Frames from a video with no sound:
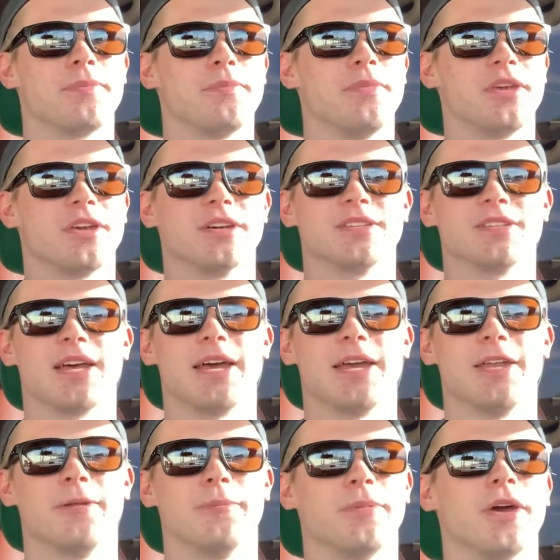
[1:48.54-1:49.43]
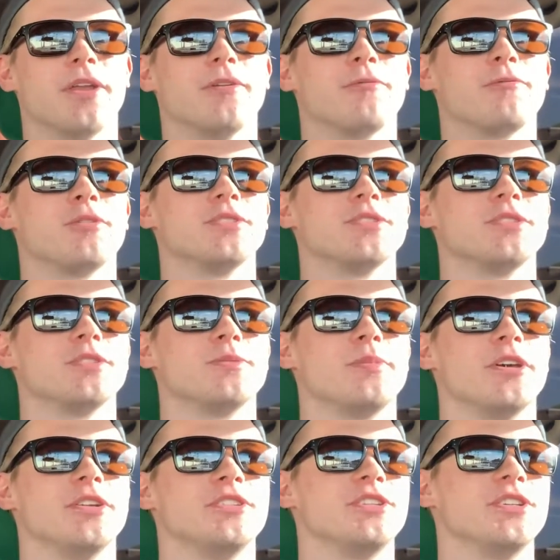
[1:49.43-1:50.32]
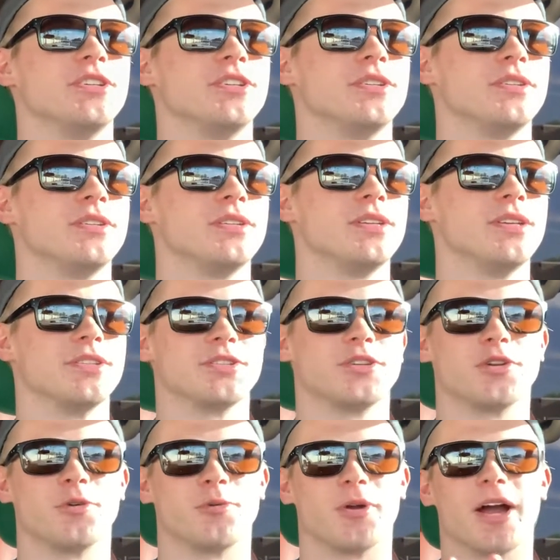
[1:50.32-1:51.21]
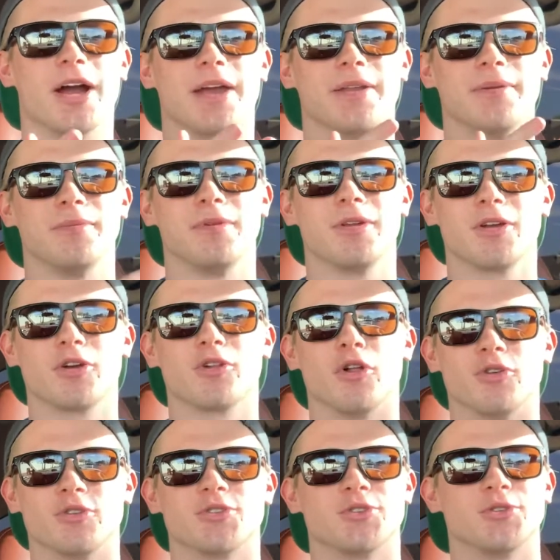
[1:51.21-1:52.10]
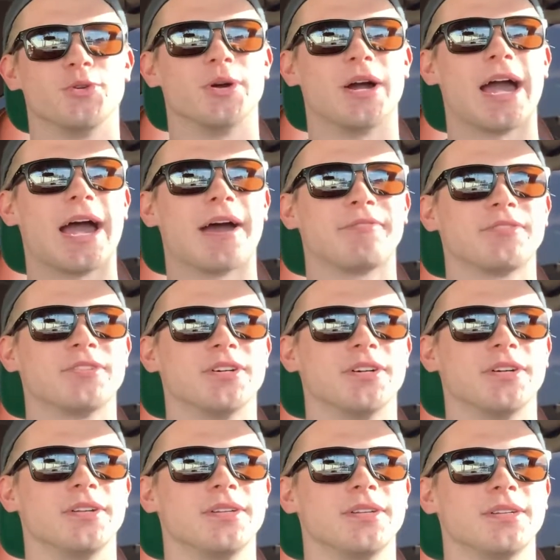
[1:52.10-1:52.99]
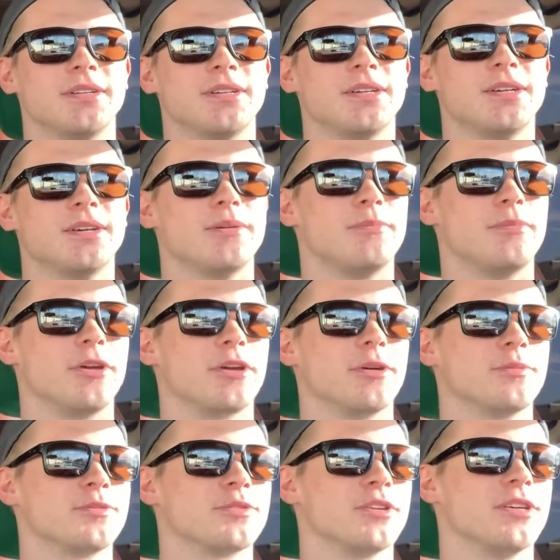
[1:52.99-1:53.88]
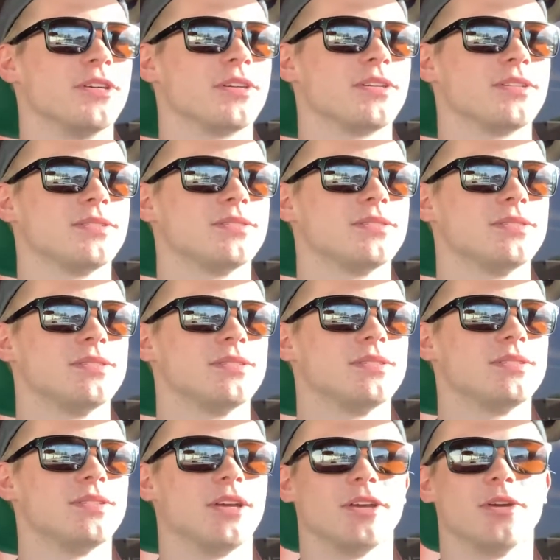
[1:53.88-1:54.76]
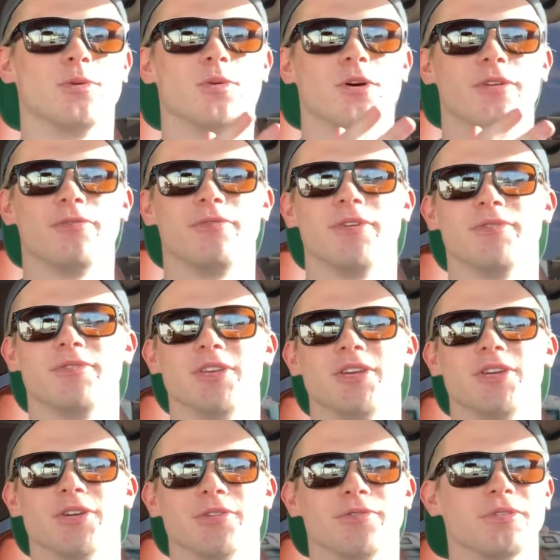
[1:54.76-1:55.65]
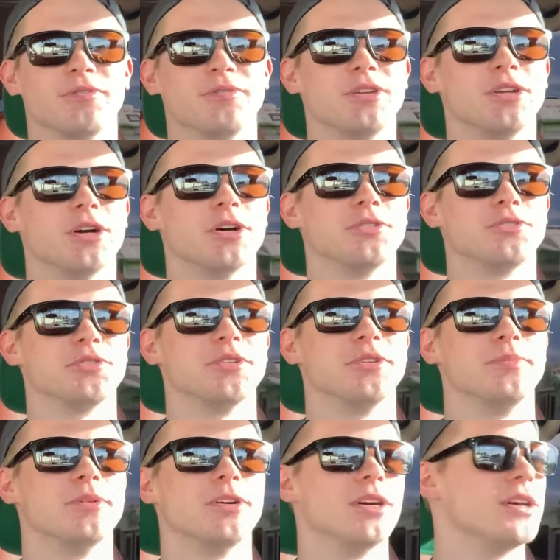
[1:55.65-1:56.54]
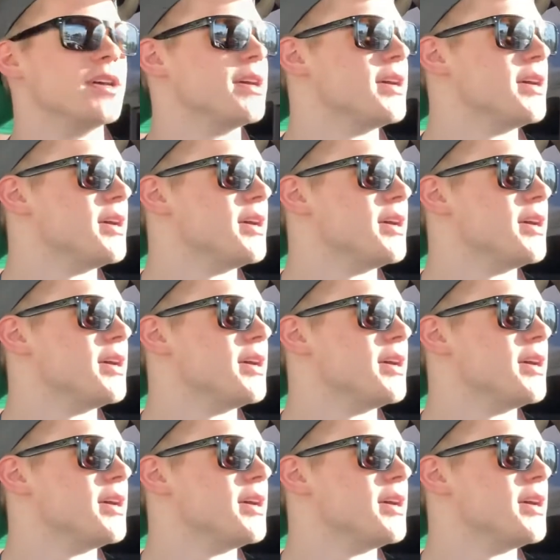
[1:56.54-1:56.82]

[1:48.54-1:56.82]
Because that independent front suspension, it's gonna ride closer to a half-ton pickup truck, like a 150 or 1500. But